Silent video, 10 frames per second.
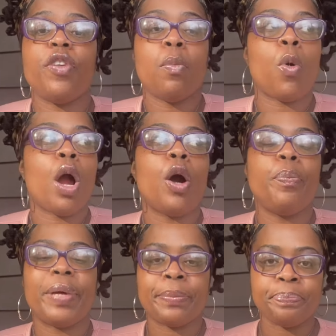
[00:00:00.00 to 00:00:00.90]
feel more
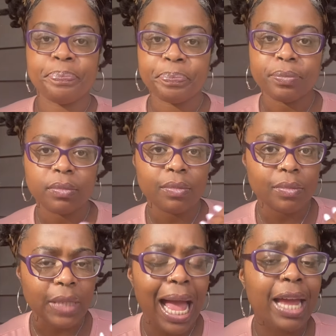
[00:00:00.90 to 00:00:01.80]
open.
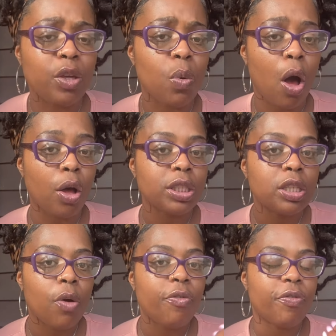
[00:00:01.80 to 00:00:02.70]
And you
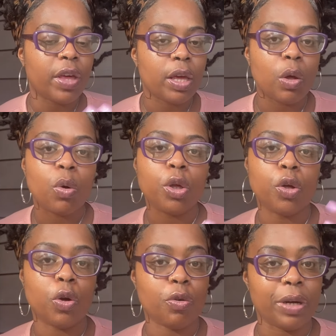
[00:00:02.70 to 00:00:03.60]
also feel
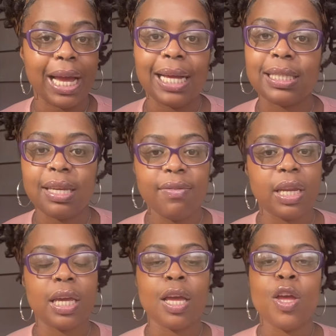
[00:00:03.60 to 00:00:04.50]
your
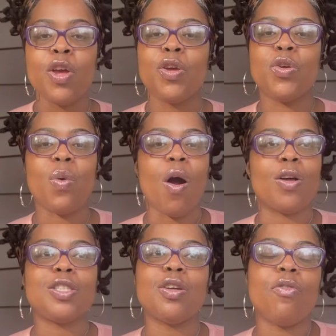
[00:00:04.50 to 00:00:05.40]
creativity. You
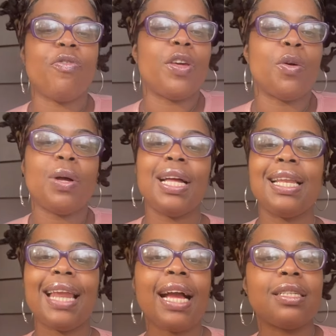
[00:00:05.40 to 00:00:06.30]
also feel
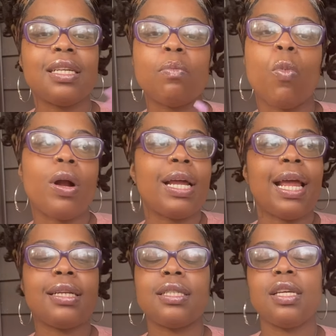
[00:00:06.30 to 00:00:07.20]
connected, more
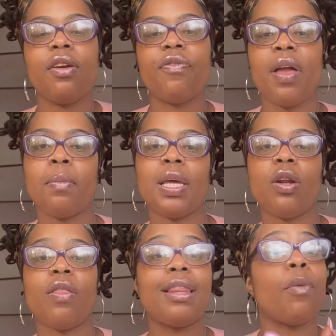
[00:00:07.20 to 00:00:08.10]
connected to your family
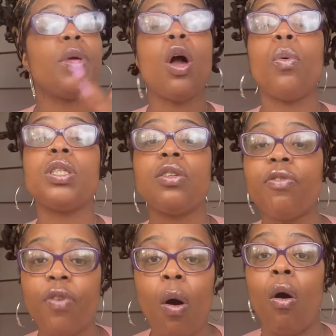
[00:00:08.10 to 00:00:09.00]
and all that. Then we go into
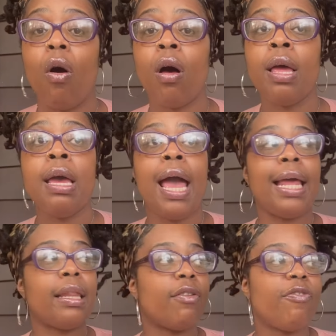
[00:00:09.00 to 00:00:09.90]
fall.
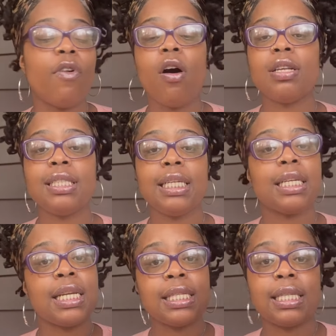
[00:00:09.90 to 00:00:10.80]
And the fall
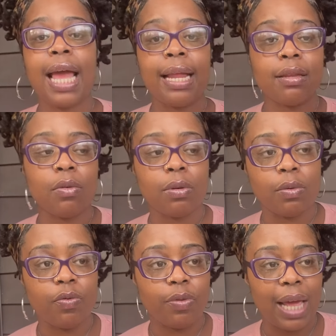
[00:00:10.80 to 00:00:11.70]
season is
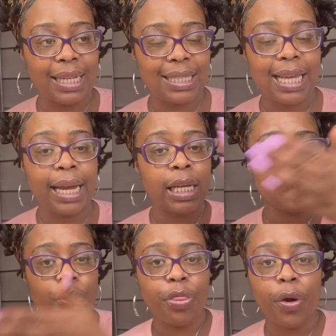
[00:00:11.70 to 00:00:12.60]
that
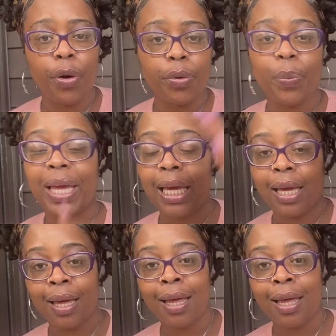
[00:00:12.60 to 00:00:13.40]
second to third week,